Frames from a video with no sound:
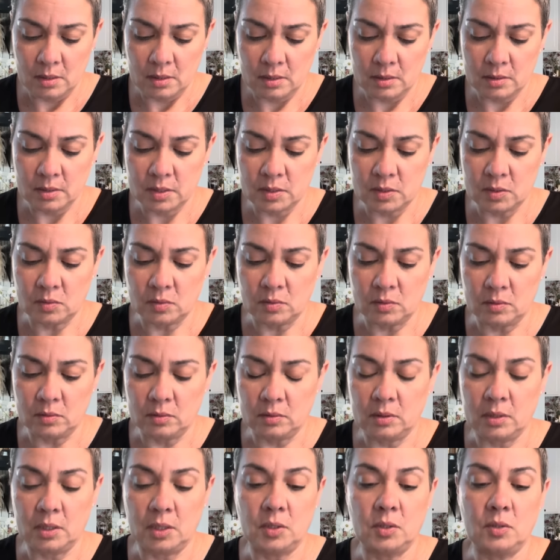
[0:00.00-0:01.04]
So
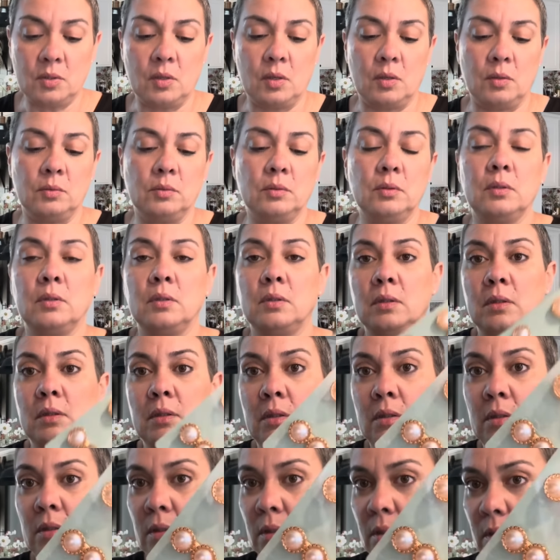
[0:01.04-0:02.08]
there you go.
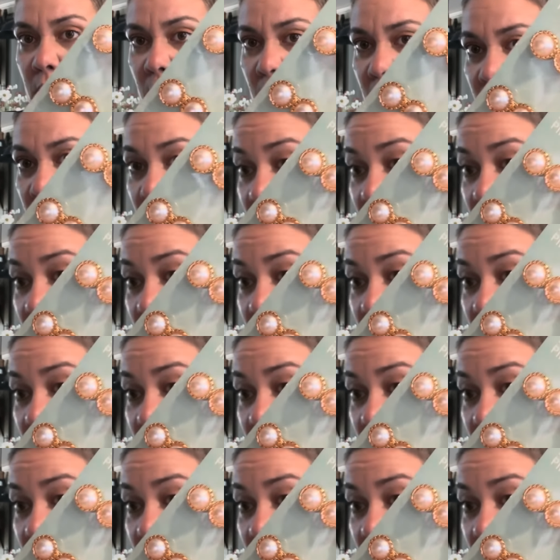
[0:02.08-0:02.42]
And